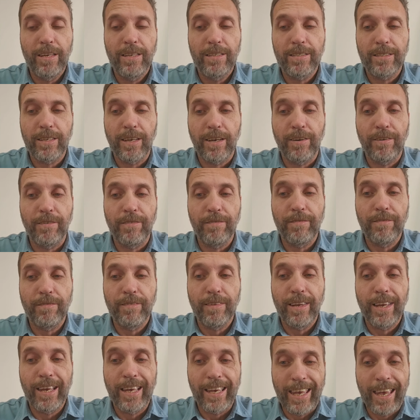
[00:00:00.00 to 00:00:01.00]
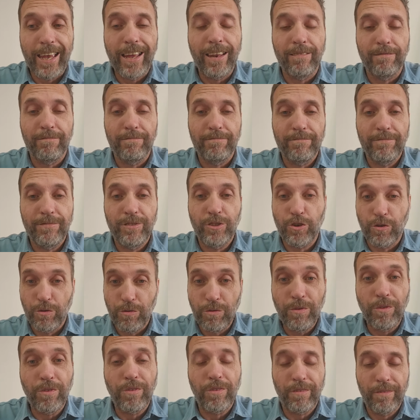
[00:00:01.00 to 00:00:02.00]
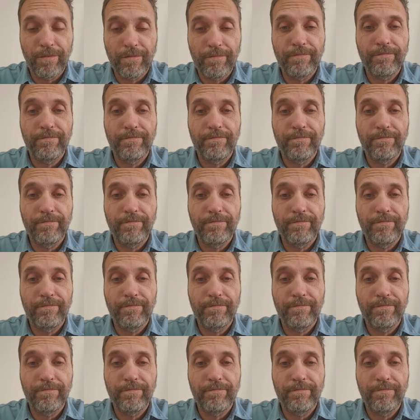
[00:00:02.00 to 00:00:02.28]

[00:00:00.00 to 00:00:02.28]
So again, truth